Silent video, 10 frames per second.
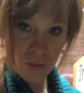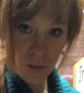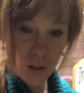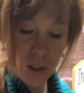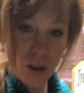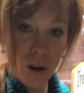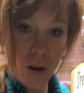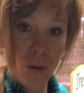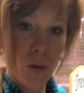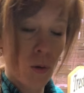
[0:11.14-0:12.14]
for
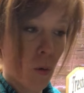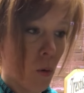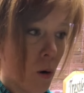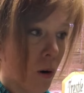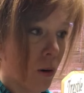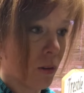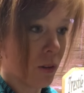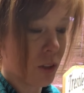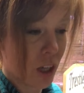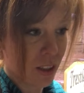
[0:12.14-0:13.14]
show, or
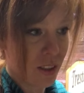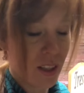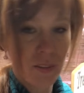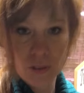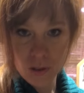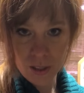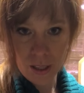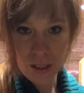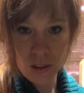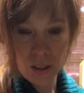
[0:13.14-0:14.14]
check to see if there's
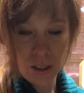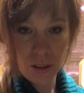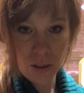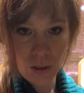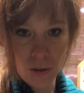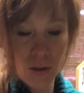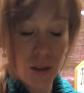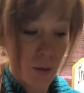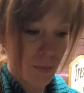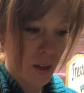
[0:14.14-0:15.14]
things you need to do.
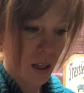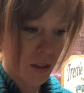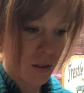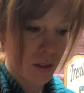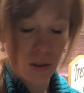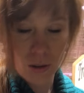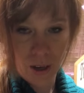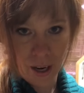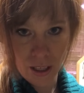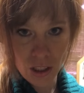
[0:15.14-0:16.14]
Some things you
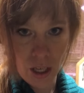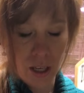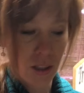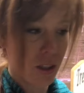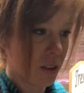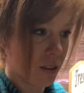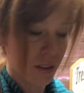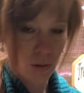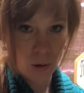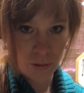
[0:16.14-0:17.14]
can't change,
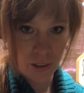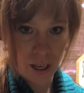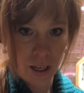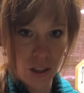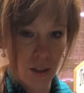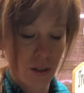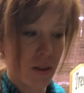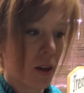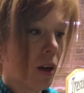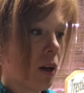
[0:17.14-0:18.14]

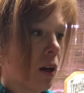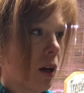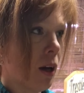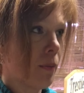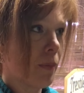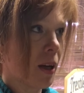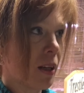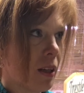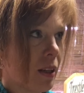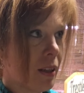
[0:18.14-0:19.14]
disqualifications, but
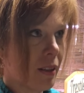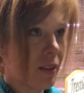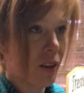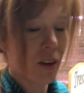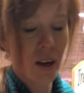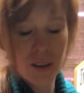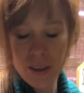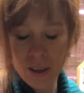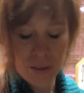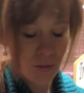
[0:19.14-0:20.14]
it's a good
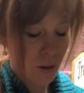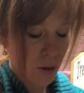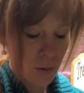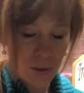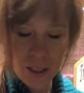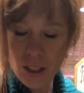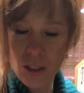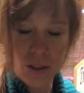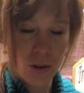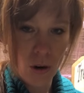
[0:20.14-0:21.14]
idea to frequently
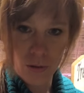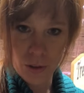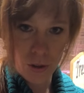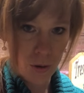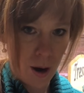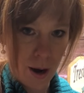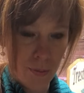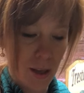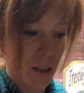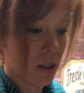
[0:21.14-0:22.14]
just go over your
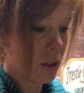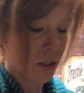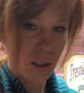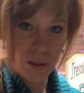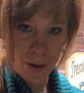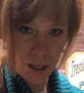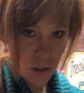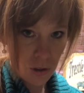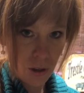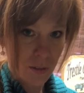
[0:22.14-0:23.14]
rabbit just to make
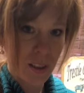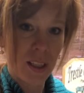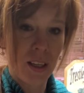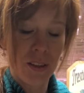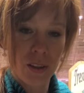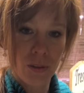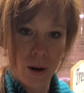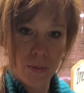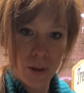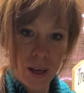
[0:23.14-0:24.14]
sure everything's in the
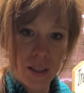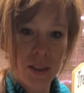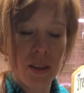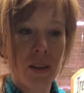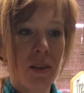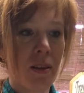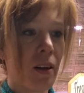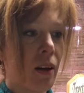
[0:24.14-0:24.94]
right places,